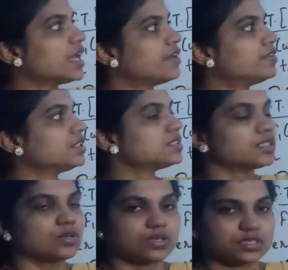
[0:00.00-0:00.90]
a1
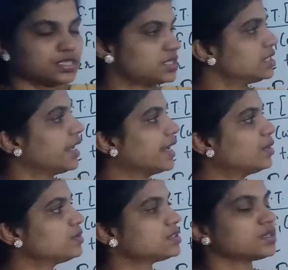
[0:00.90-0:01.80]
is a constant,
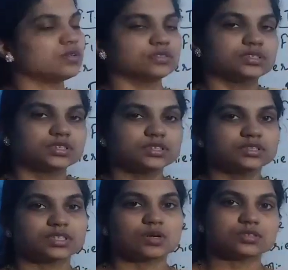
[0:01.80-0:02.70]
a2 is a constant,
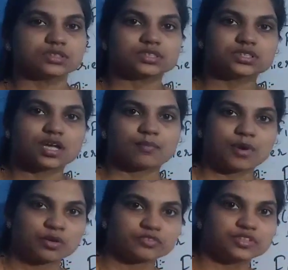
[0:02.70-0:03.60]
the constants come
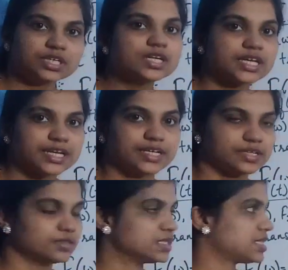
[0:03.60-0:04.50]
out of the
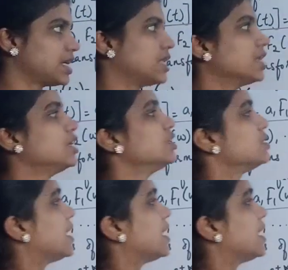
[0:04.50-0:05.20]
integral sign. So